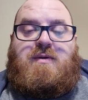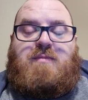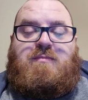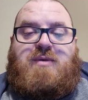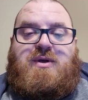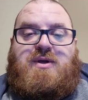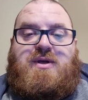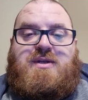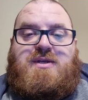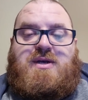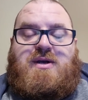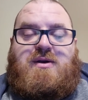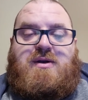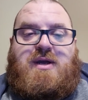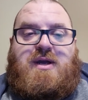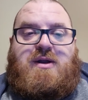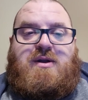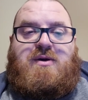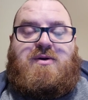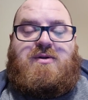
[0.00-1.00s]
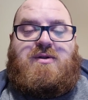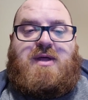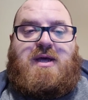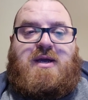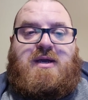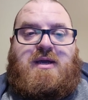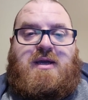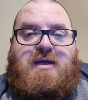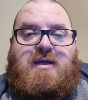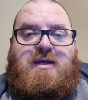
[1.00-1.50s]
military.
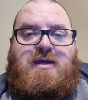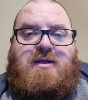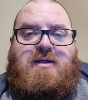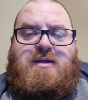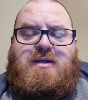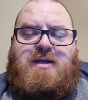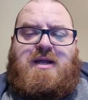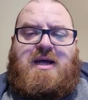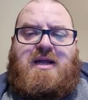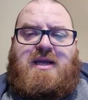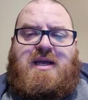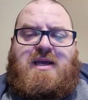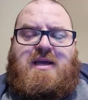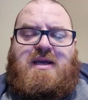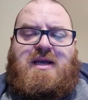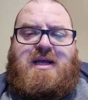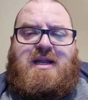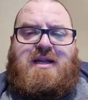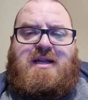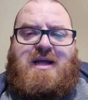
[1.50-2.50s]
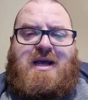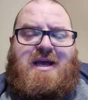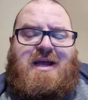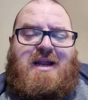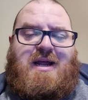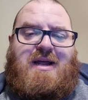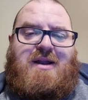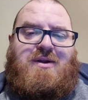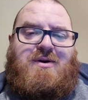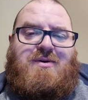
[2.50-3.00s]
Like not, and
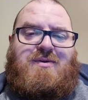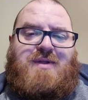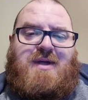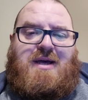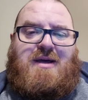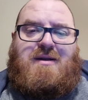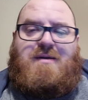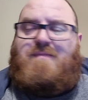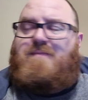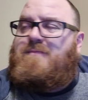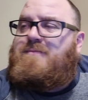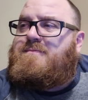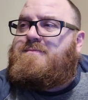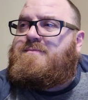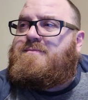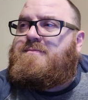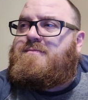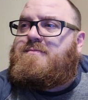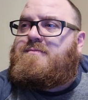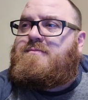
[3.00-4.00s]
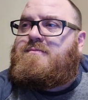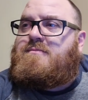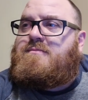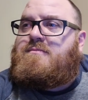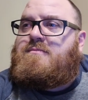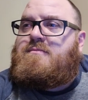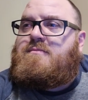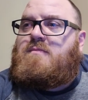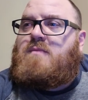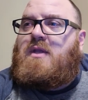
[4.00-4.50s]
I know that
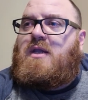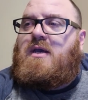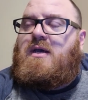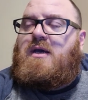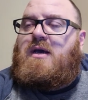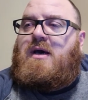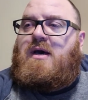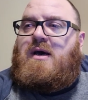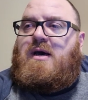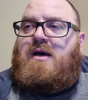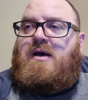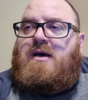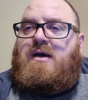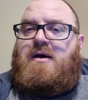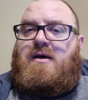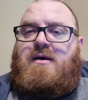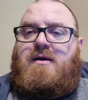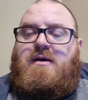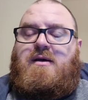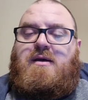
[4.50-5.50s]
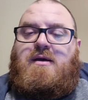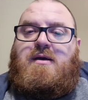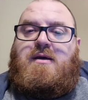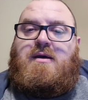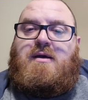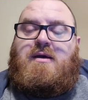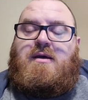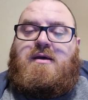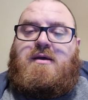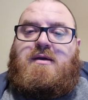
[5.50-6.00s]
uh,
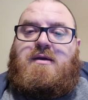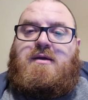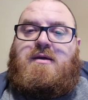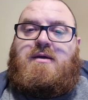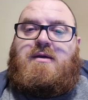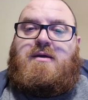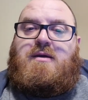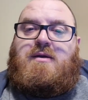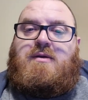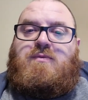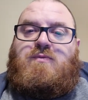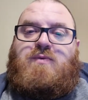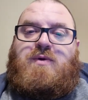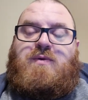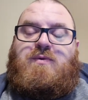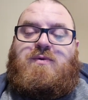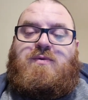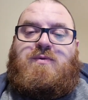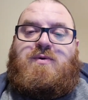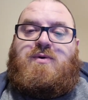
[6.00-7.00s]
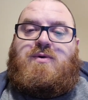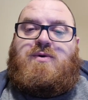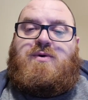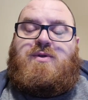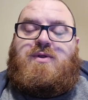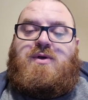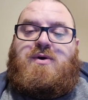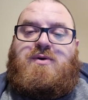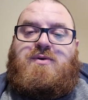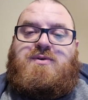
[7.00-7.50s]
we were real
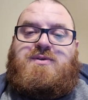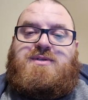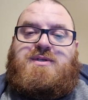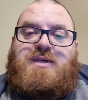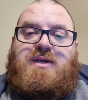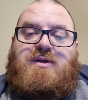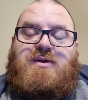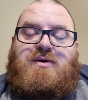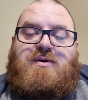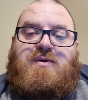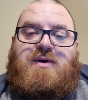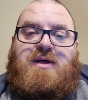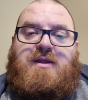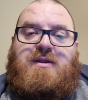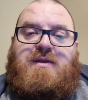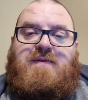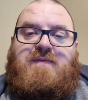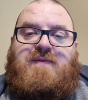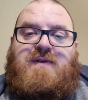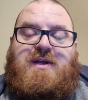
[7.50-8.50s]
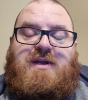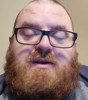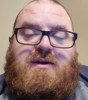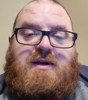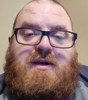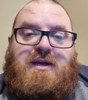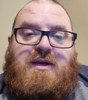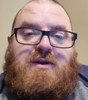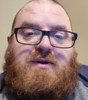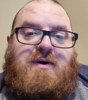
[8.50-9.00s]
close. I
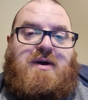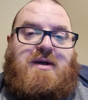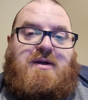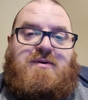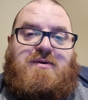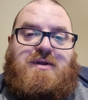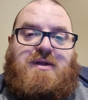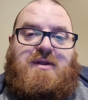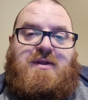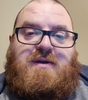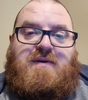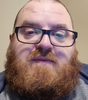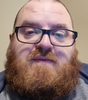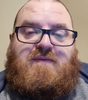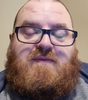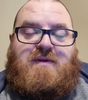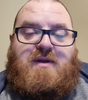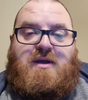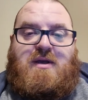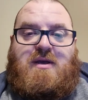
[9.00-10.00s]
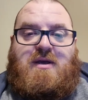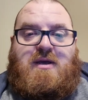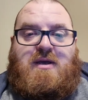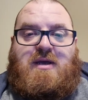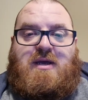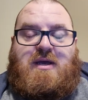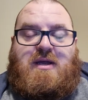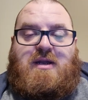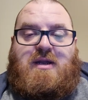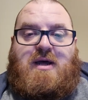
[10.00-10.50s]
only lived
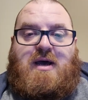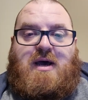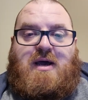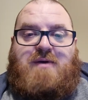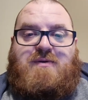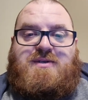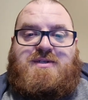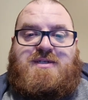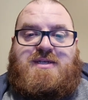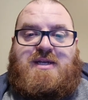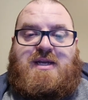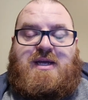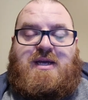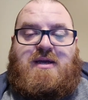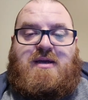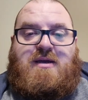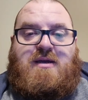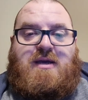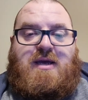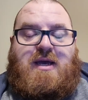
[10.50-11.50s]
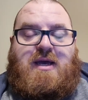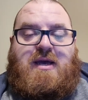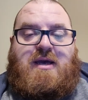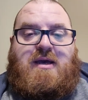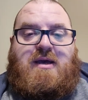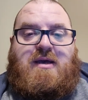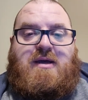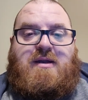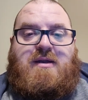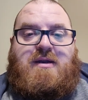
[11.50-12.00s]
in Iowa City,
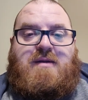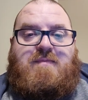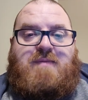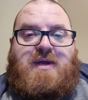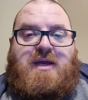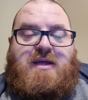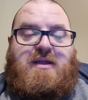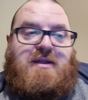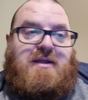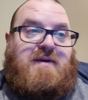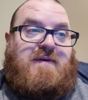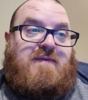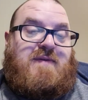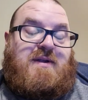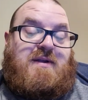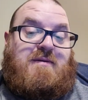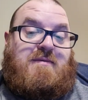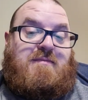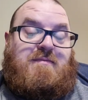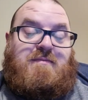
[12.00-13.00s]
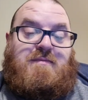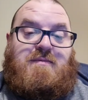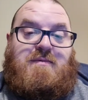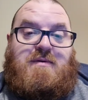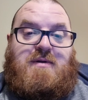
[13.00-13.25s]
and he lived in